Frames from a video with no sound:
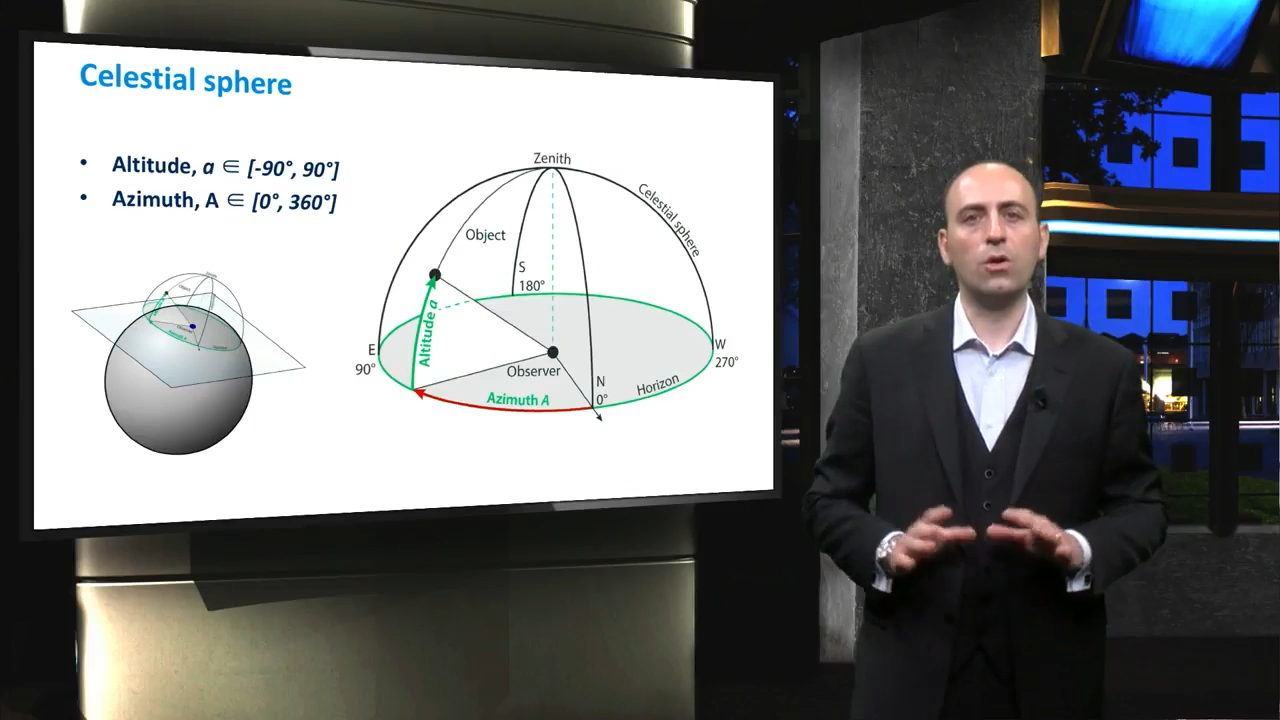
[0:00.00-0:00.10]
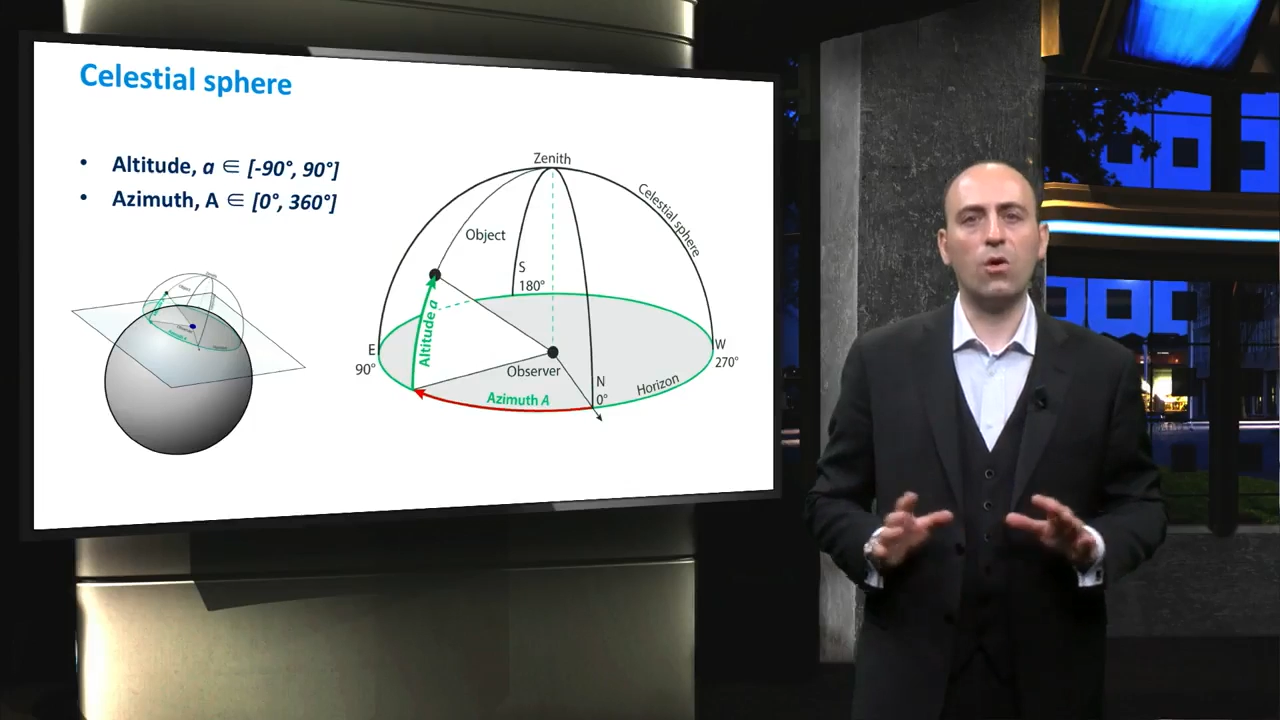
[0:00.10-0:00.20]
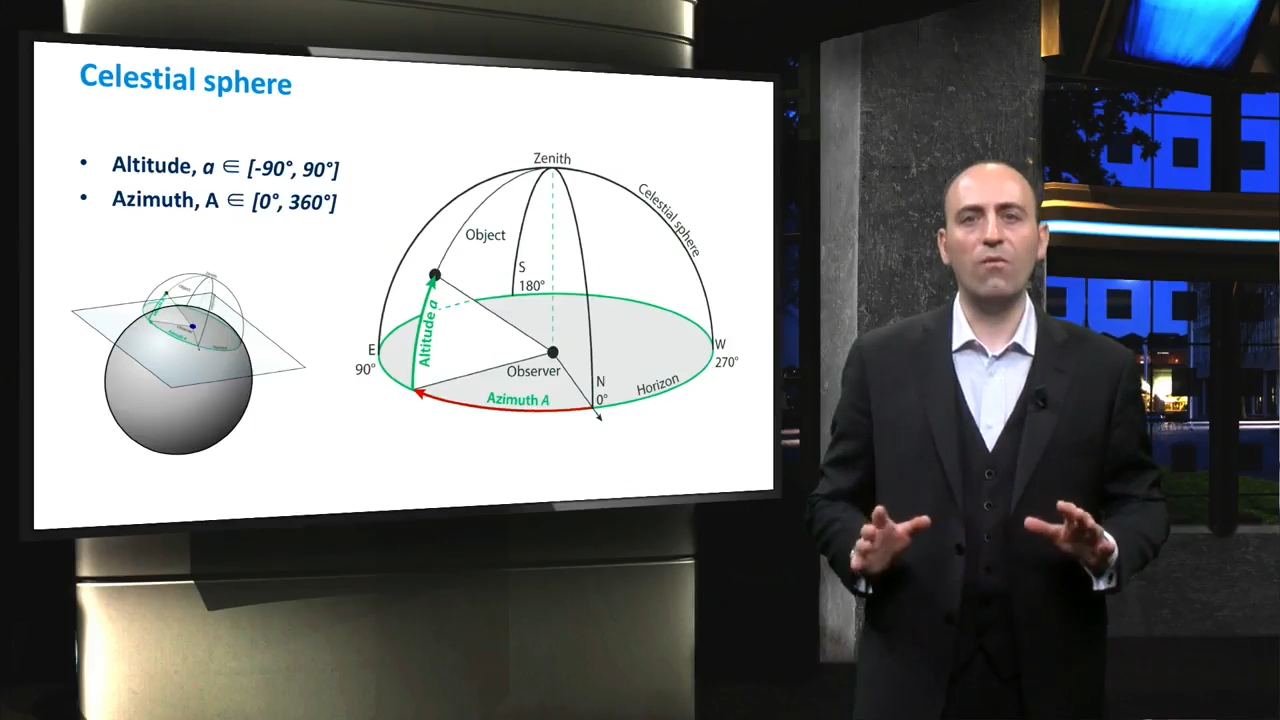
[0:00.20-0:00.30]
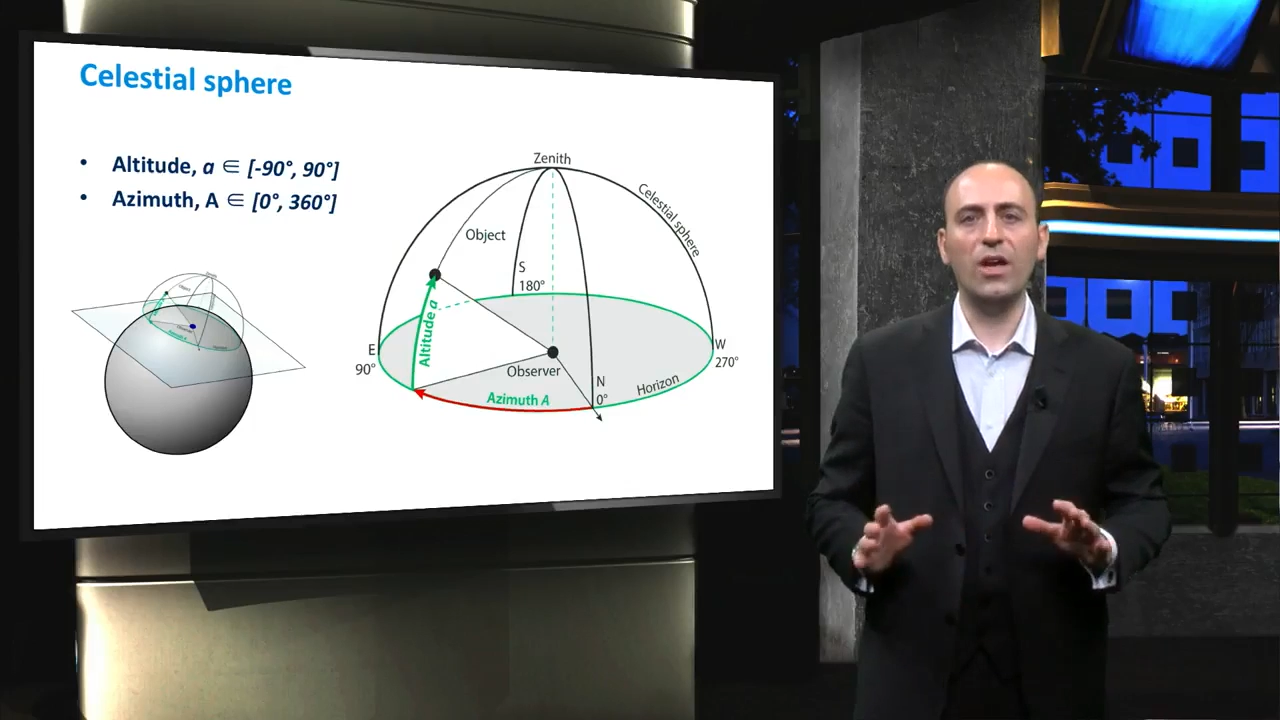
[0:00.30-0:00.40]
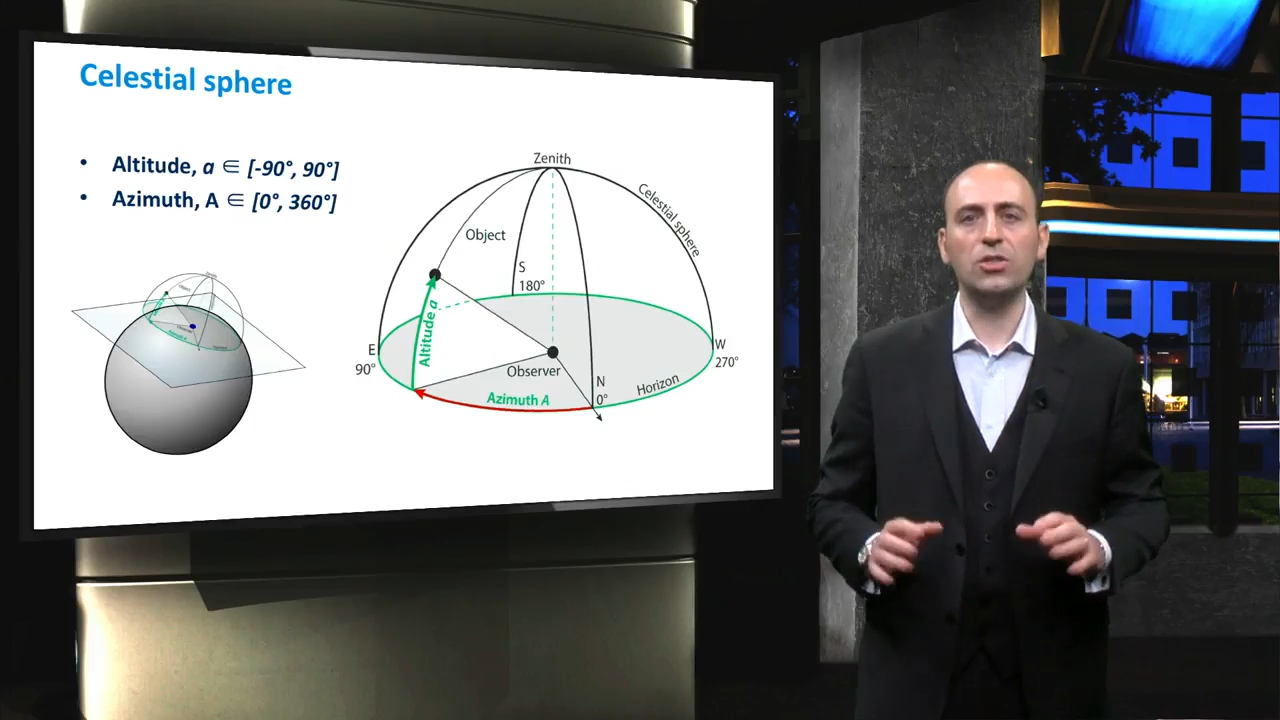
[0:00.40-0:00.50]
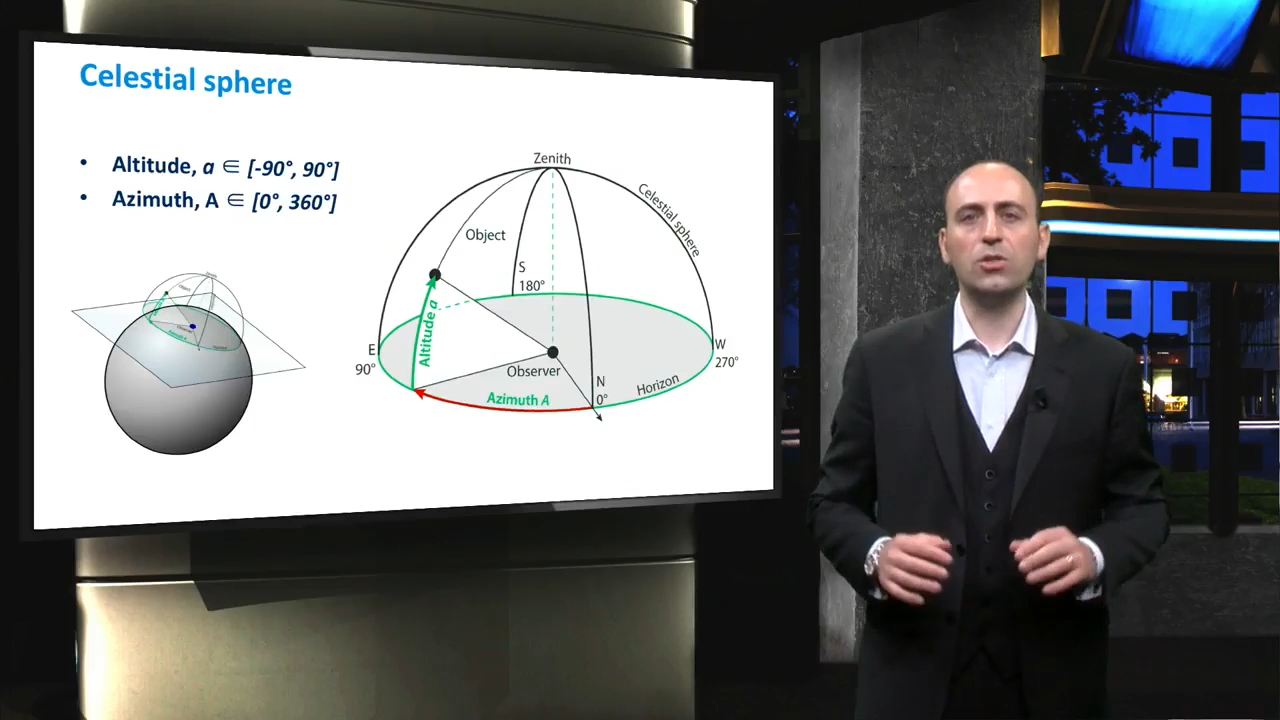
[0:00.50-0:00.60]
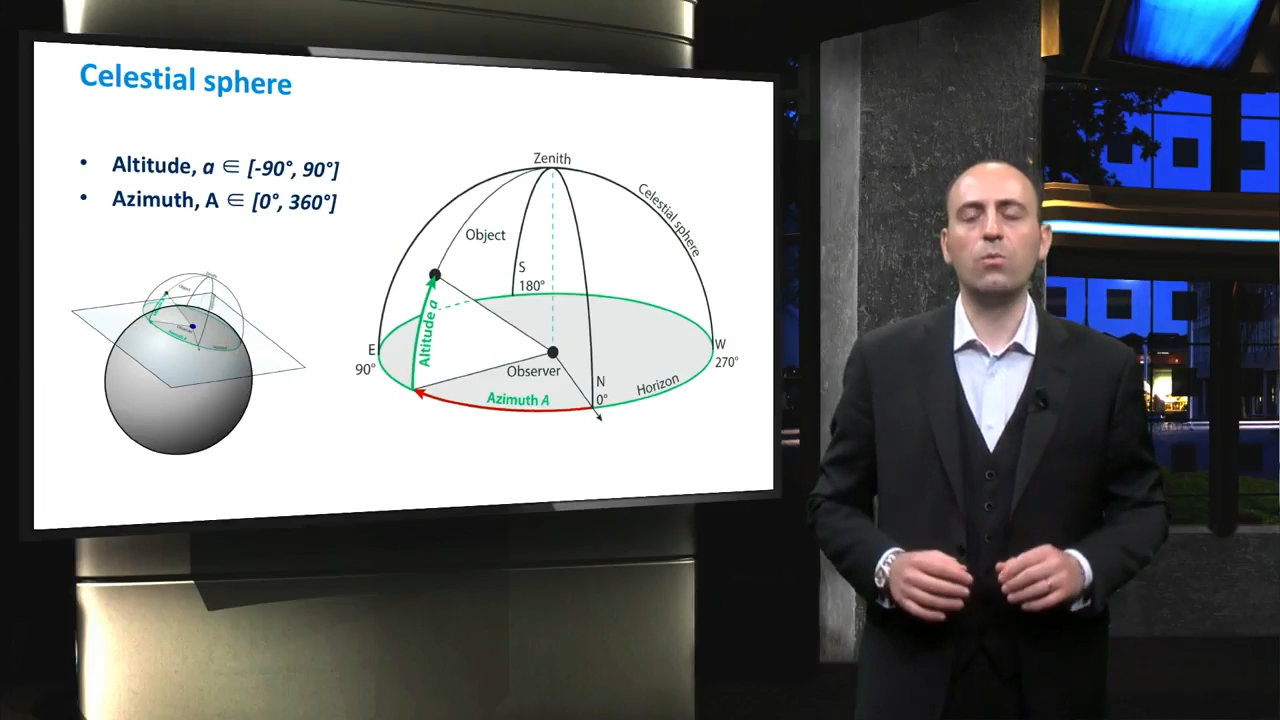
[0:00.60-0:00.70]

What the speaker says: convention